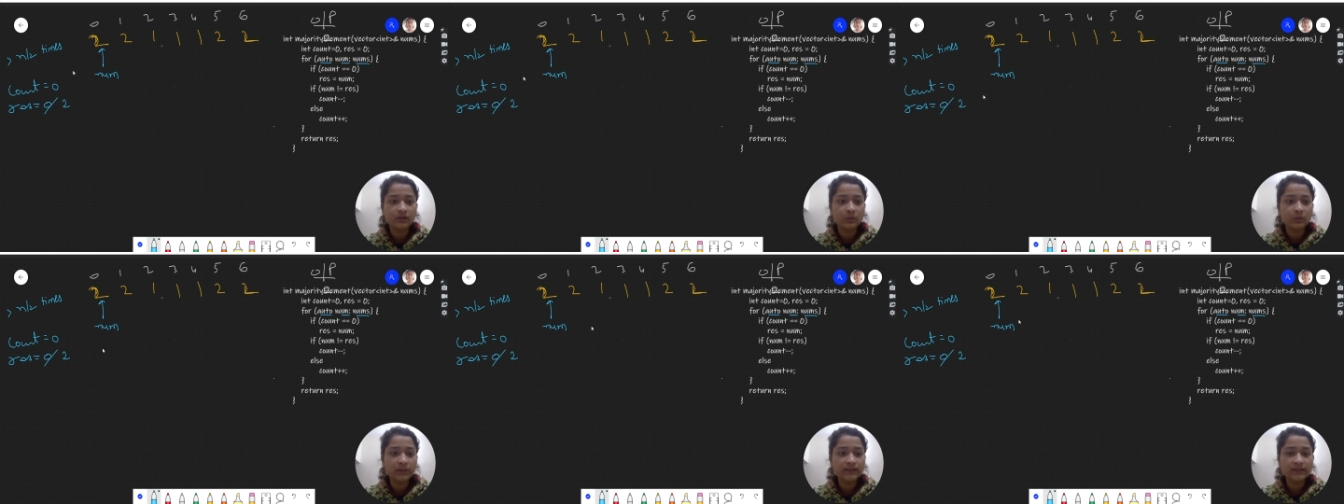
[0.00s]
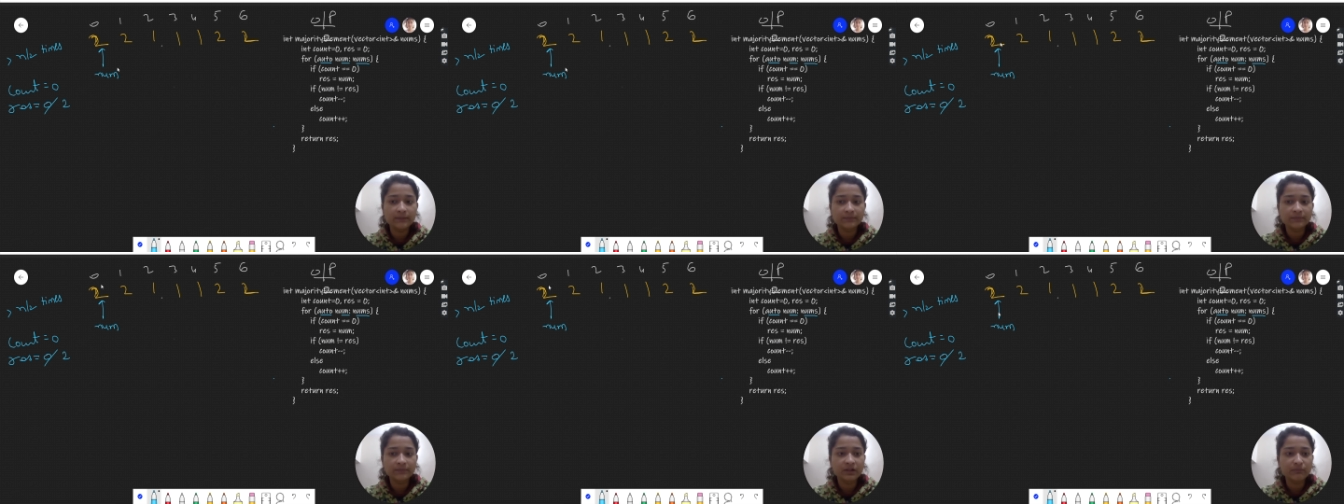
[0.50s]
What is num?
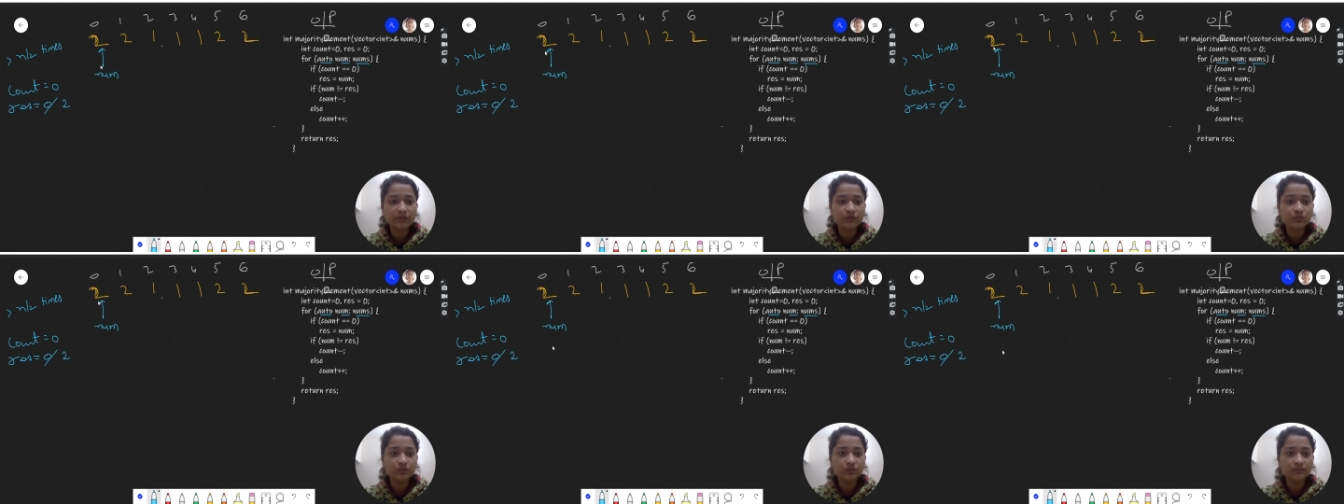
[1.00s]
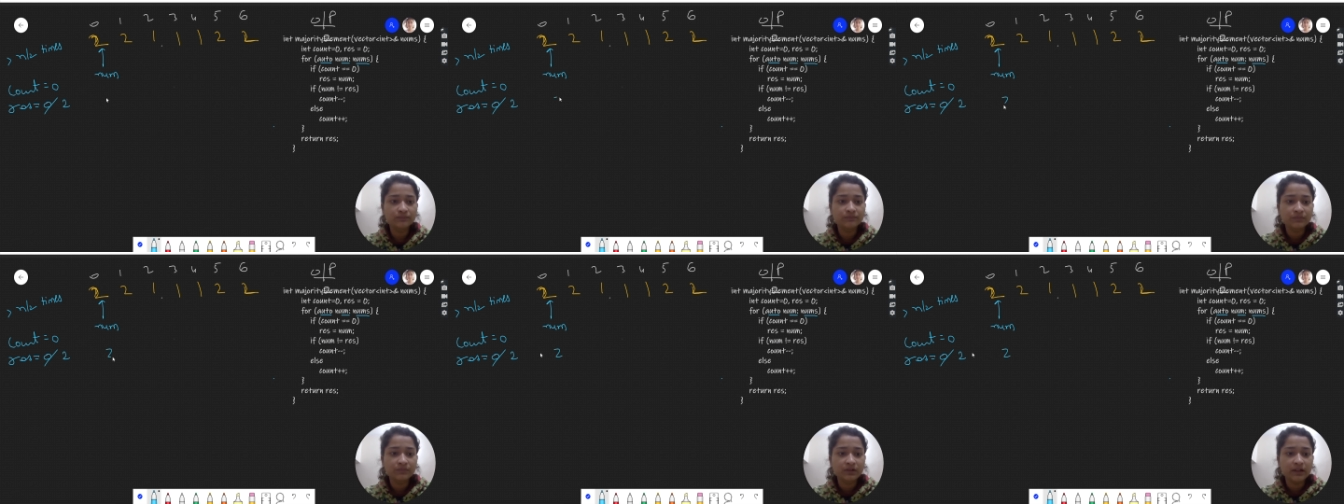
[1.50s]
Num is 2
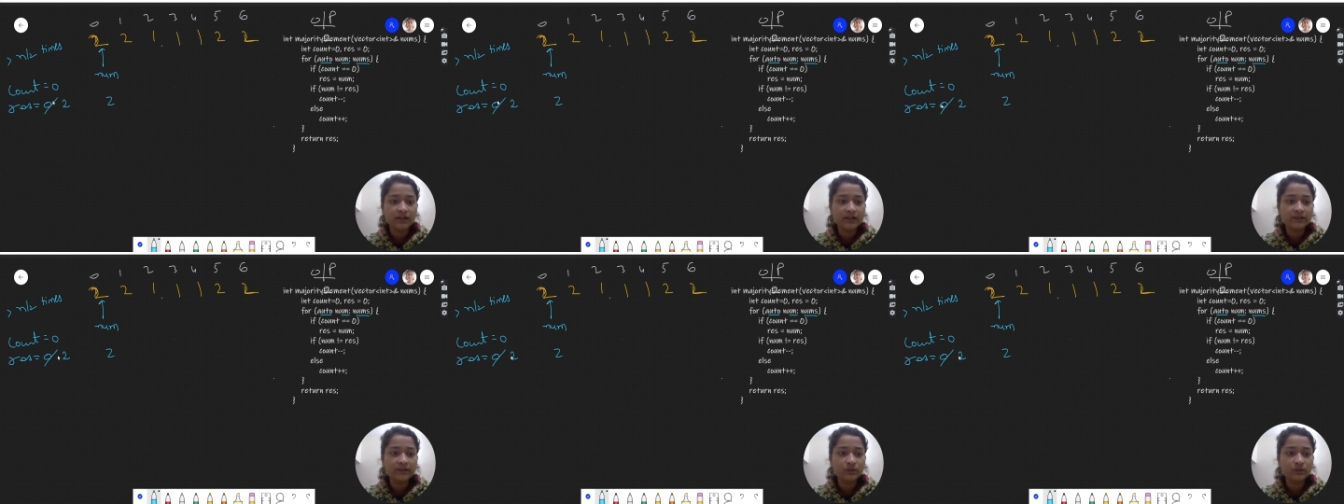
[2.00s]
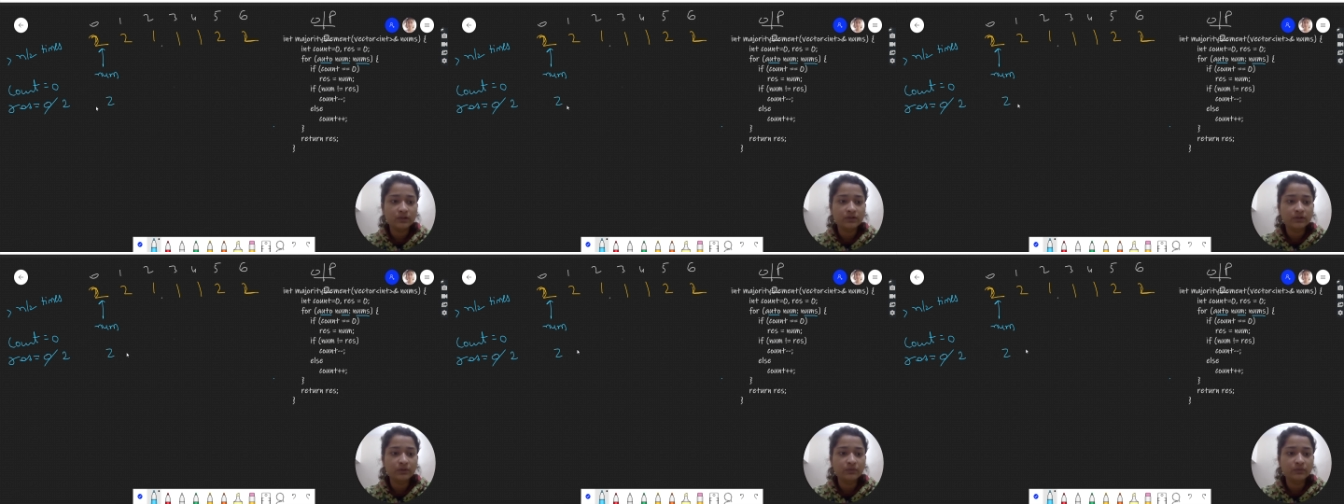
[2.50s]
and res is what? 2.